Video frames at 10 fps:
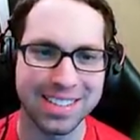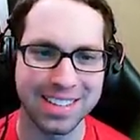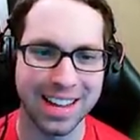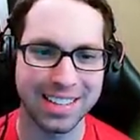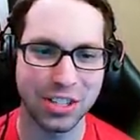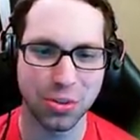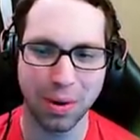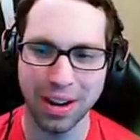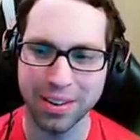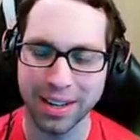yeah, is that this
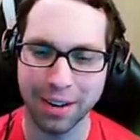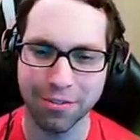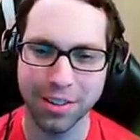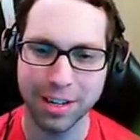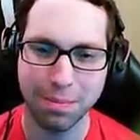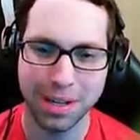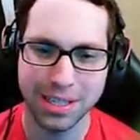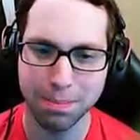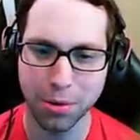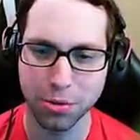round? Like, I feel like my
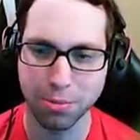tempo's